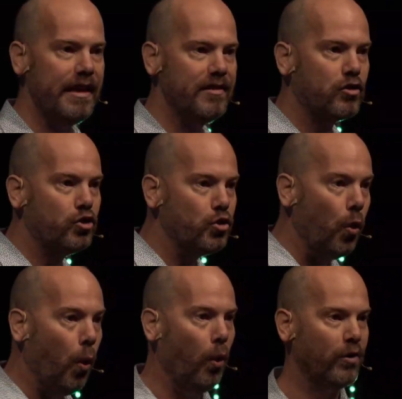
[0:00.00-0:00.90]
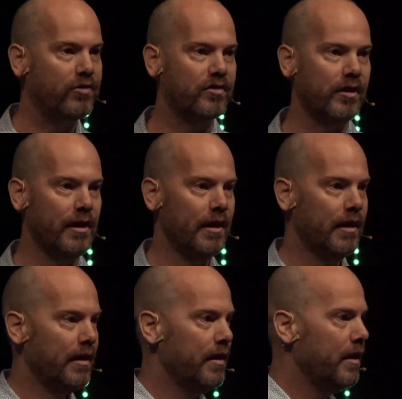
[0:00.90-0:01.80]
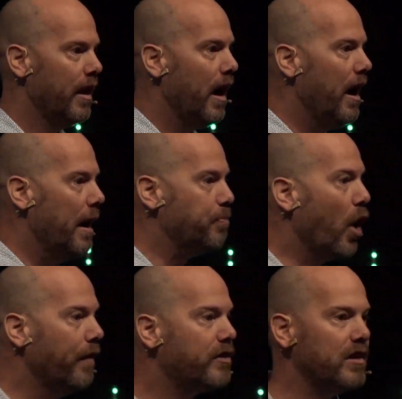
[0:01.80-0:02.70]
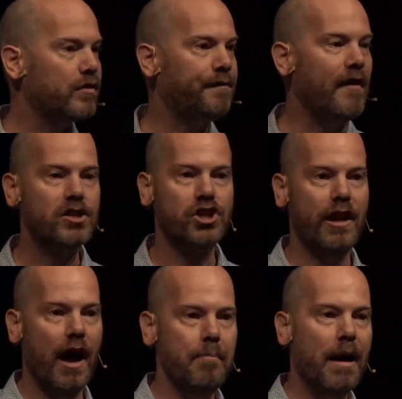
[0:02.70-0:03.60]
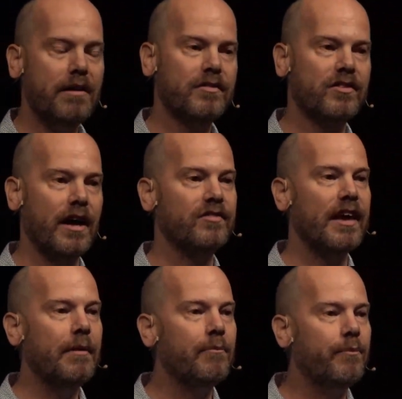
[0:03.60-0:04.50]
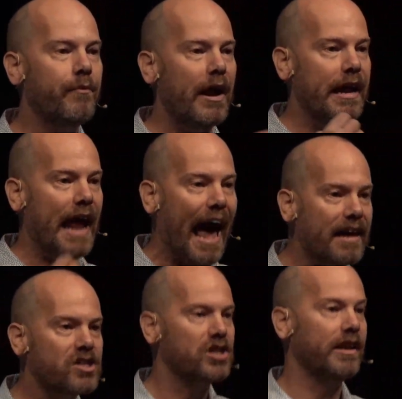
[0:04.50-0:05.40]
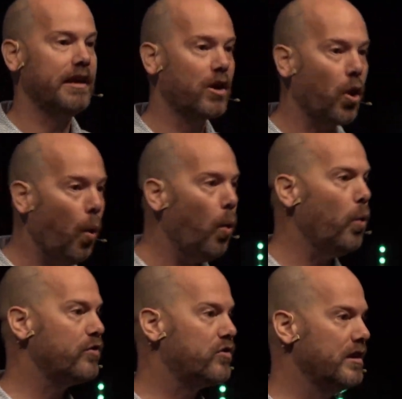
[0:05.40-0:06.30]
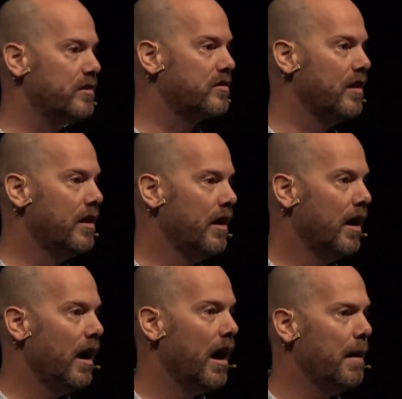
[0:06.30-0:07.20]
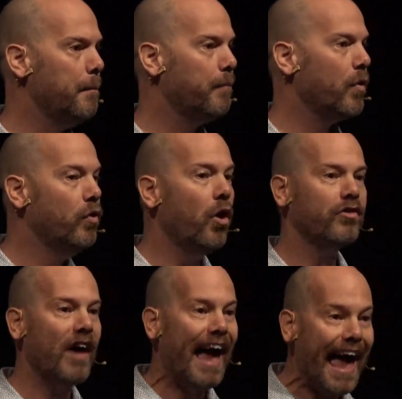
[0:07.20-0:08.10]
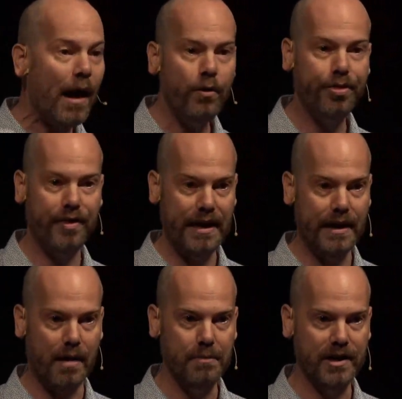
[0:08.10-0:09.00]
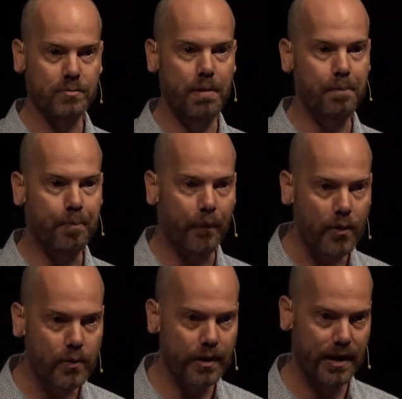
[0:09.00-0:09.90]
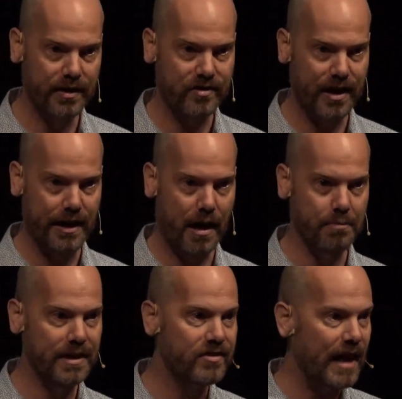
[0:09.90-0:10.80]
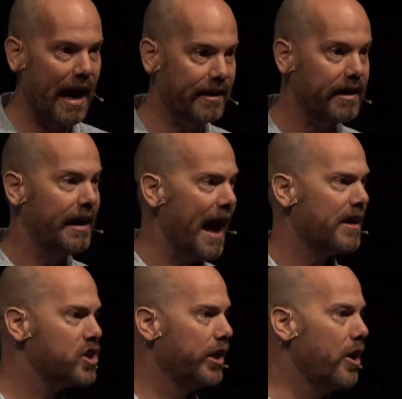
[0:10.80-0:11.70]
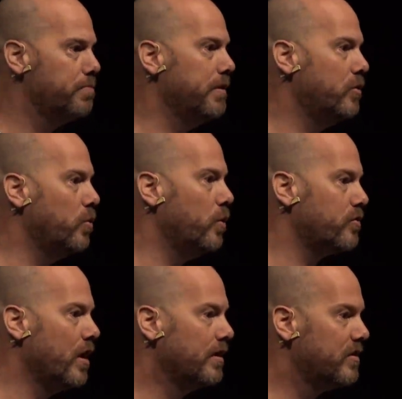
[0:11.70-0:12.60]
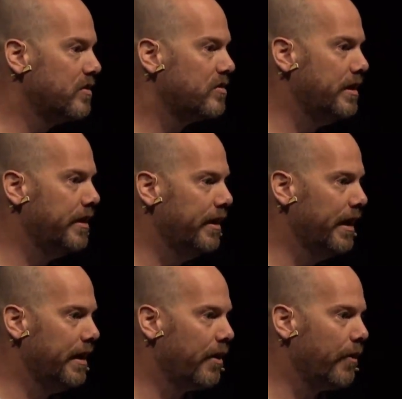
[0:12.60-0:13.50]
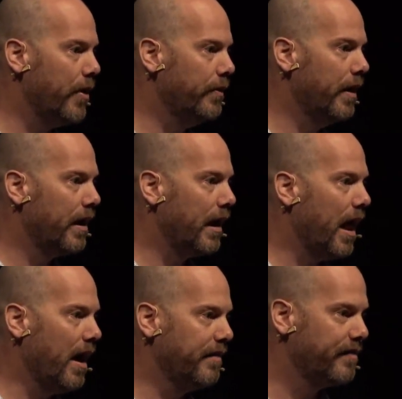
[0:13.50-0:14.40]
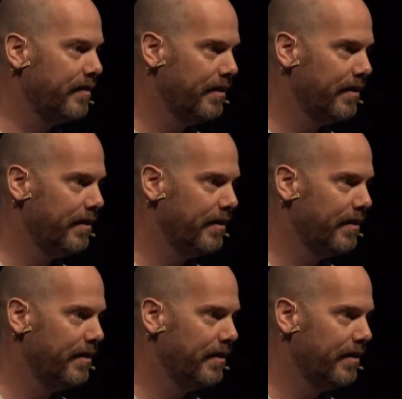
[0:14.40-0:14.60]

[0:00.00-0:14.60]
these doors of dysfunction amongst us, it actually causes not health in our midst, but brokenness in our midst, and can actually open doors to sin in our own life.